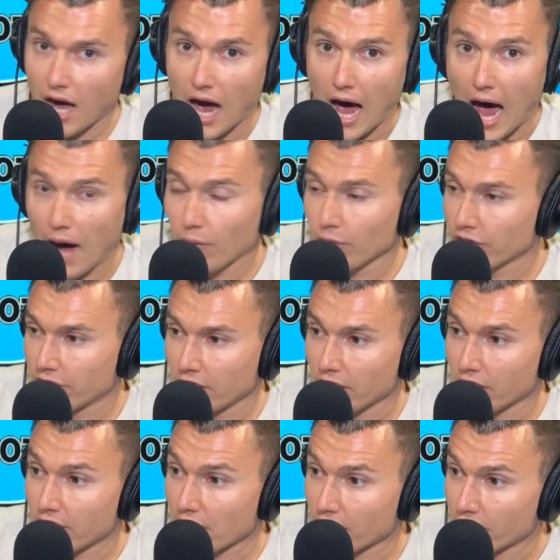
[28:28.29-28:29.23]
I was thinking
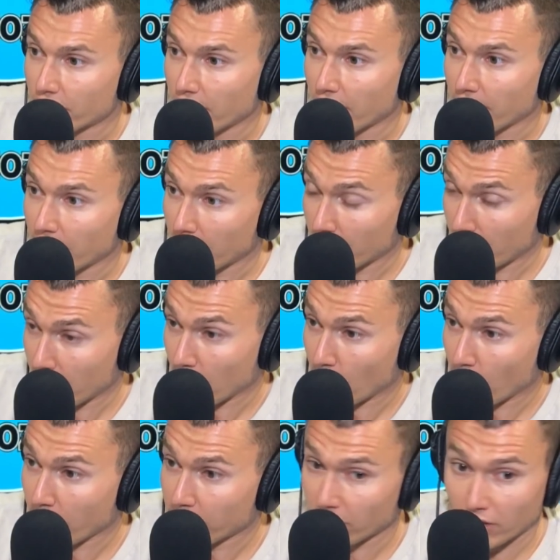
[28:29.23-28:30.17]
the other side of the
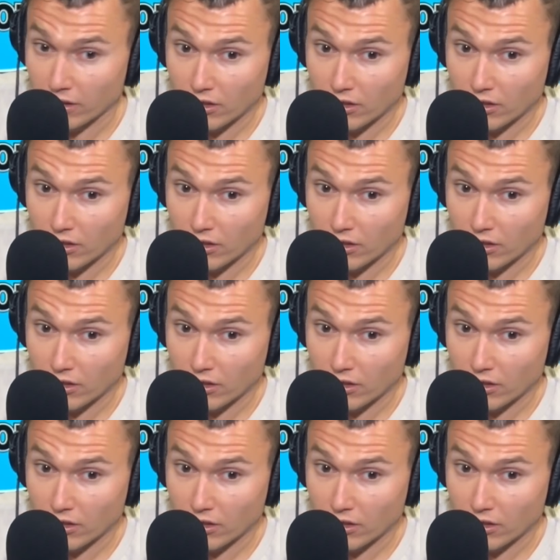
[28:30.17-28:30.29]
equation.